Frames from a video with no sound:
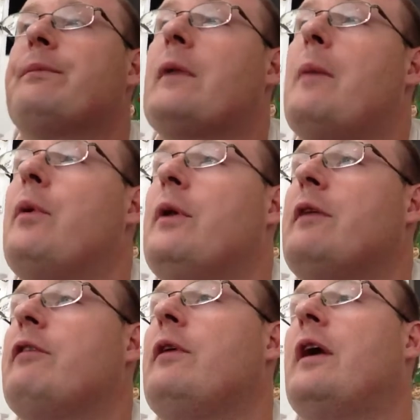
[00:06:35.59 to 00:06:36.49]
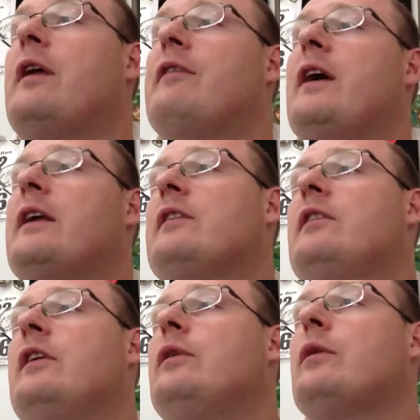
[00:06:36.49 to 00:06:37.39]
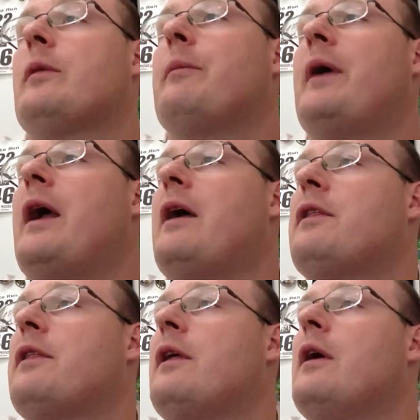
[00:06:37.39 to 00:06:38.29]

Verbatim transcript: I put if you if I continue on the path